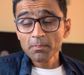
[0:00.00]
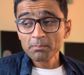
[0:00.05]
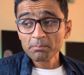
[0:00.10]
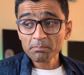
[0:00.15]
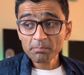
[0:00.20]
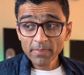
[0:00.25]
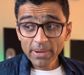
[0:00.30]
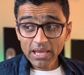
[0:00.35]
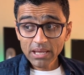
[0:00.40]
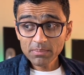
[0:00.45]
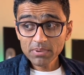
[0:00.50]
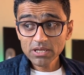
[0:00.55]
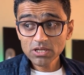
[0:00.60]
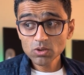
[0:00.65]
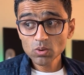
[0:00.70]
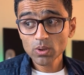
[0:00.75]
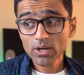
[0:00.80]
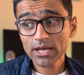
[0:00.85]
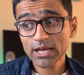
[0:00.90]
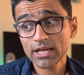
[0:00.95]
maybe
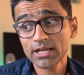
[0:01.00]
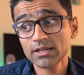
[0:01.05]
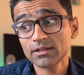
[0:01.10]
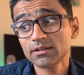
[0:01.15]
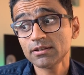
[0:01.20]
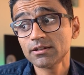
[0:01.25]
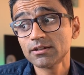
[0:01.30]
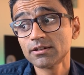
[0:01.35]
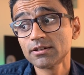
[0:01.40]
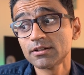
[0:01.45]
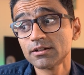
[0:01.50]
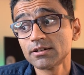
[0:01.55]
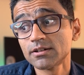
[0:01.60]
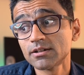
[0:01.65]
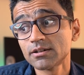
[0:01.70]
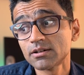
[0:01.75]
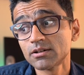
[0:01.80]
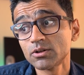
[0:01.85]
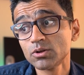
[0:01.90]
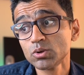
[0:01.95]
you can
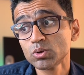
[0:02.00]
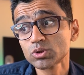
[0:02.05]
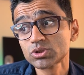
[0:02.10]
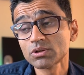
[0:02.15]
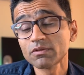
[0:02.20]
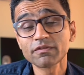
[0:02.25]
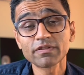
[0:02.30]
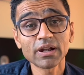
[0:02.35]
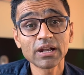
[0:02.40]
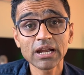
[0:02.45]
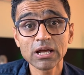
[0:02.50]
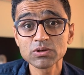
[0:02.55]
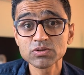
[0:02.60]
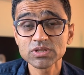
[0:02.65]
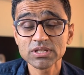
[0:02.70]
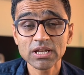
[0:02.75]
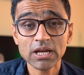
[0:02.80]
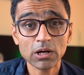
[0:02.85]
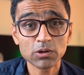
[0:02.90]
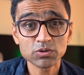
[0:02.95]
do some
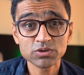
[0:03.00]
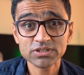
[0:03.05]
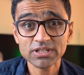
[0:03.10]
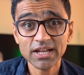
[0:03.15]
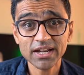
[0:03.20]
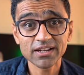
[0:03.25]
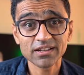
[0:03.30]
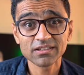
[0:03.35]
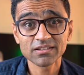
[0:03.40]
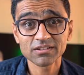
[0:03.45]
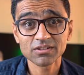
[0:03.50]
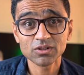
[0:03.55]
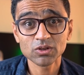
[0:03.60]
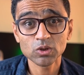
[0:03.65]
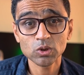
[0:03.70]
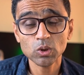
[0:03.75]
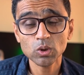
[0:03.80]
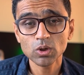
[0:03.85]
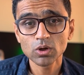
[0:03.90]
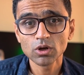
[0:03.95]
freelancing outside,
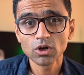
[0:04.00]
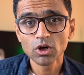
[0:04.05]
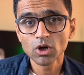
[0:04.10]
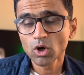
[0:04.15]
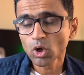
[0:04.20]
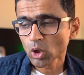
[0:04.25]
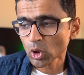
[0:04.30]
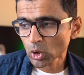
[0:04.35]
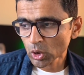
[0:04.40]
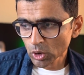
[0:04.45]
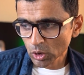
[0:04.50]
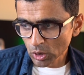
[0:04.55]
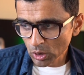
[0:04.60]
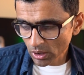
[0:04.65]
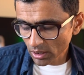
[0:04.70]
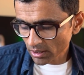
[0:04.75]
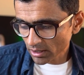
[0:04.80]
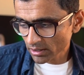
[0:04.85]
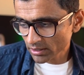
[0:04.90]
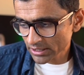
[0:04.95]
you know,
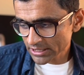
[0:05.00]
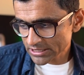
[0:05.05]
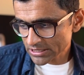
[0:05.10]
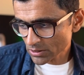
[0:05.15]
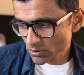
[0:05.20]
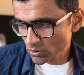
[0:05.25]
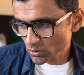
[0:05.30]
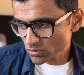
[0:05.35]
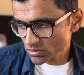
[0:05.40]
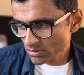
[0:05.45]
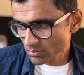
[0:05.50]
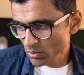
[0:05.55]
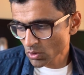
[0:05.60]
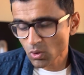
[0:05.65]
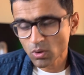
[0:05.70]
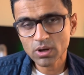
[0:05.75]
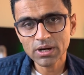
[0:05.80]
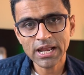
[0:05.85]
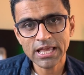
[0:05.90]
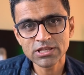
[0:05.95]
reach out to some
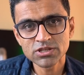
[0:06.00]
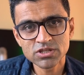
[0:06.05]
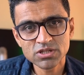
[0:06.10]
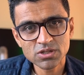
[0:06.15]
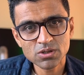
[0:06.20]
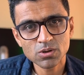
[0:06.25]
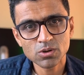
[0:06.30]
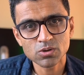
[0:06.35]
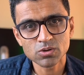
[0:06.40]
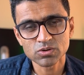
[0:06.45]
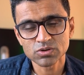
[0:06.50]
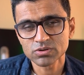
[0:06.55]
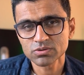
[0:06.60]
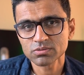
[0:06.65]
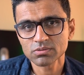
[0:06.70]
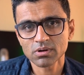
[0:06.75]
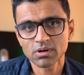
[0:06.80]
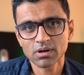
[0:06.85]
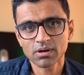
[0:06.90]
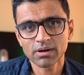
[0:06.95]
local NGOs
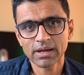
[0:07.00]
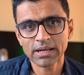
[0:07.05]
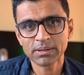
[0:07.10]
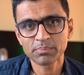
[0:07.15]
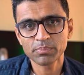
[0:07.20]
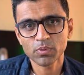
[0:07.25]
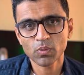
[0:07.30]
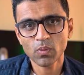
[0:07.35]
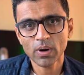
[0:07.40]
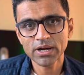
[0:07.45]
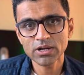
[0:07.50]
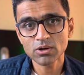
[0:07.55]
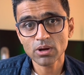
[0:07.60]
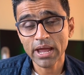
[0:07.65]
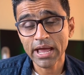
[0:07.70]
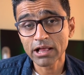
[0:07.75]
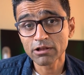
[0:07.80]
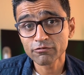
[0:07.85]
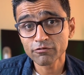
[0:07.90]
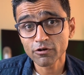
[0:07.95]
and provide your
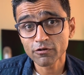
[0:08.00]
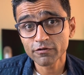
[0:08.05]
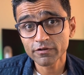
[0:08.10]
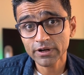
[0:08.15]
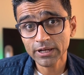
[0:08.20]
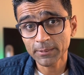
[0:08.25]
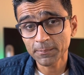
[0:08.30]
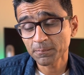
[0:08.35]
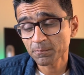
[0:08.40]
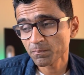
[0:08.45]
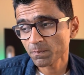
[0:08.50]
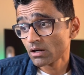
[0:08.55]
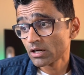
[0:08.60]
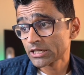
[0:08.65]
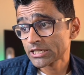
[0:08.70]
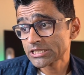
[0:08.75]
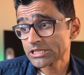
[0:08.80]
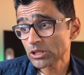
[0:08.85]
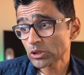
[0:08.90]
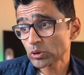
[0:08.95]
help for free.
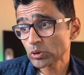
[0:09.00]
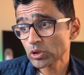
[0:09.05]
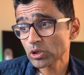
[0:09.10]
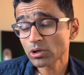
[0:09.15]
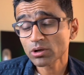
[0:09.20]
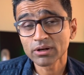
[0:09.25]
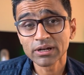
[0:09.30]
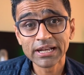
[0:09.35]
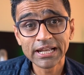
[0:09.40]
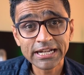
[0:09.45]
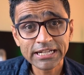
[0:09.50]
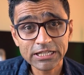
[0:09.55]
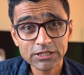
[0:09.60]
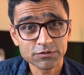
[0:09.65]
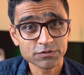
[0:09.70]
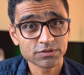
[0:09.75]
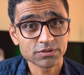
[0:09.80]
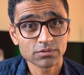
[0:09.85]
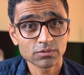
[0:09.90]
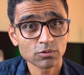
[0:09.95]
Reach out to your
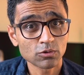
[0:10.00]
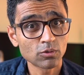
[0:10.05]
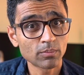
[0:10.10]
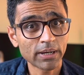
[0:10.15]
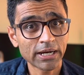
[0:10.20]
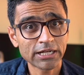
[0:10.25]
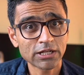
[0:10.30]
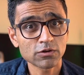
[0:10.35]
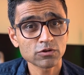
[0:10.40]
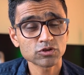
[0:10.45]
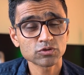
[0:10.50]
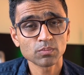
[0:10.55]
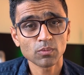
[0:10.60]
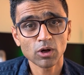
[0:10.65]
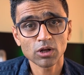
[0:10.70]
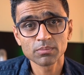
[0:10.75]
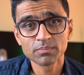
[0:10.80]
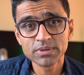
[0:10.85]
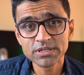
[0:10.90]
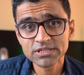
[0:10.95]
relatives who might have a
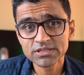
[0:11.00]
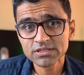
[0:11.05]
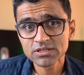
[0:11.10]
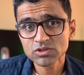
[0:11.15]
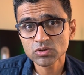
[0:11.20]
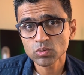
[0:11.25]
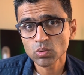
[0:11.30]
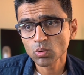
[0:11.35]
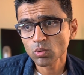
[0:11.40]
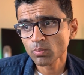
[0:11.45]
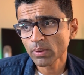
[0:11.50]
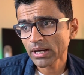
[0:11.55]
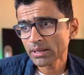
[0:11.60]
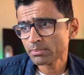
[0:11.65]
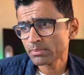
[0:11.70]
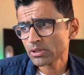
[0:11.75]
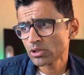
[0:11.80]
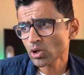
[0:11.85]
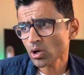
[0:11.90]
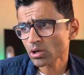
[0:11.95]
small business, who
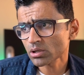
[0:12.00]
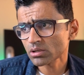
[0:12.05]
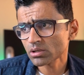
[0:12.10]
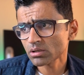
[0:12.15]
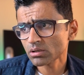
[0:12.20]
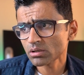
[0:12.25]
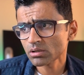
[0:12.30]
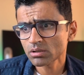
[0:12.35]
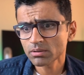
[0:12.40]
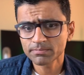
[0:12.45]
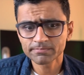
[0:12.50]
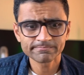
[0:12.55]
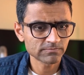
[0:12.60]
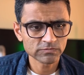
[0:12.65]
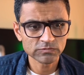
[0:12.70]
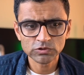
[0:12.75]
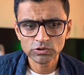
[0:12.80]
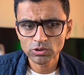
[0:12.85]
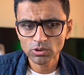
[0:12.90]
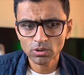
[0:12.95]
might be doctor,
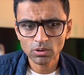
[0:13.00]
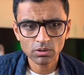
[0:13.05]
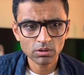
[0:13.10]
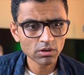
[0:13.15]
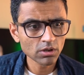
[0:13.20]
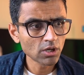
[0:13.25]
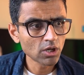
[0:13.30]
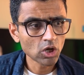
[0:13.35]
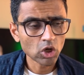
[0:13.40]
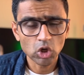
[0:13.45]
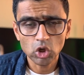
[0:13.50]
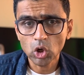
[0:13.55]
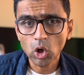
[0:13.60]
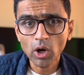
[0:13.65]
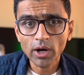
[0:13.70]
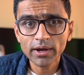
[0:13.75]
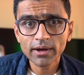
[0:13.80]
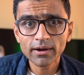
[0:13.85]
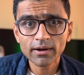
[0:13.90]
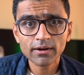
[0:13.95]
you know,
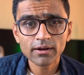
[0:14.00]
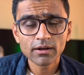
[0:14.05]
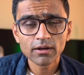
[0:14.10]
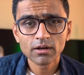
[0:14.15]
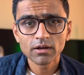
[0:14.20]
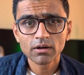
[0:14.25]
lawyer.